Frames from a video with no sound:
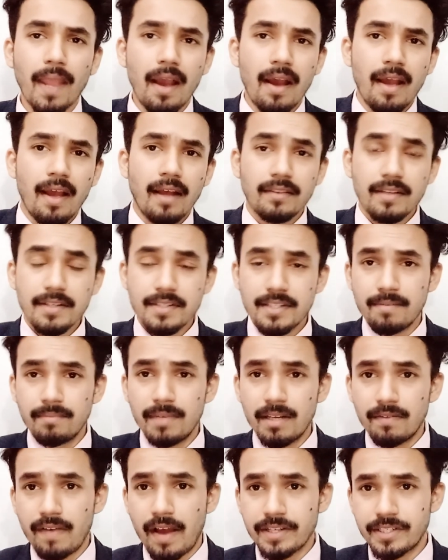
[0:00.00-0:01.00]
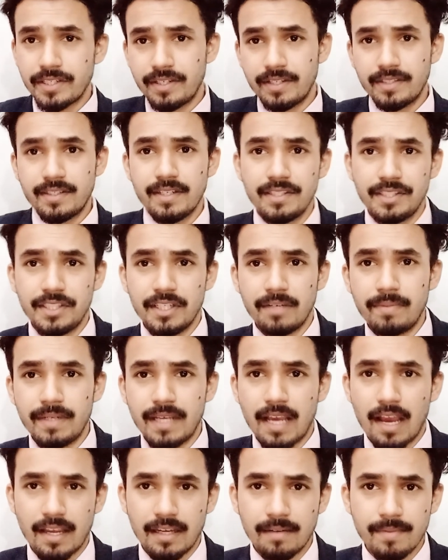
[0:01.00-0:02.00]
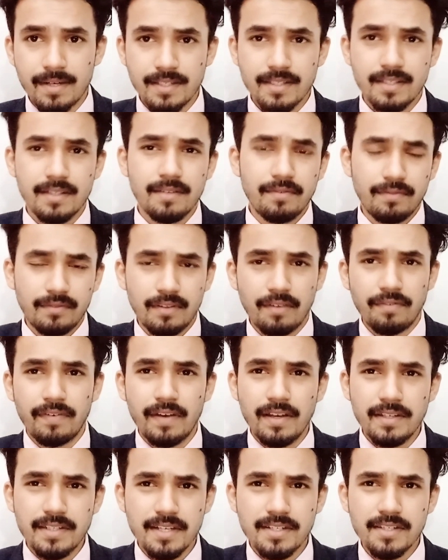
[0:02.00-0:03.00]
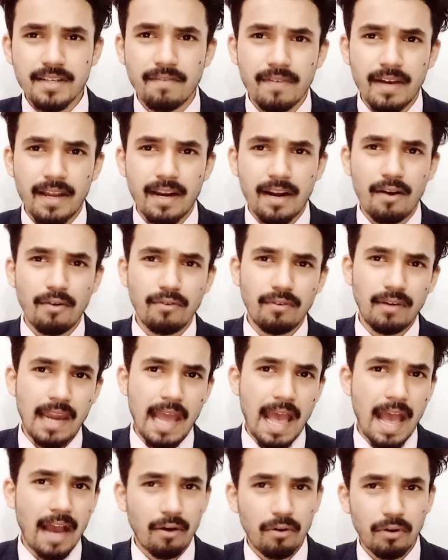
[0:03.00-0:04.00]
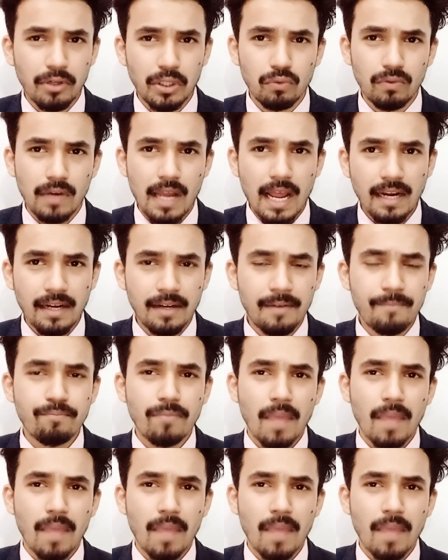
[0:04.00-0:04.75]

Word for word: the similar fashion is in JBIMS the fees is somewhere around lakh or 2 lakh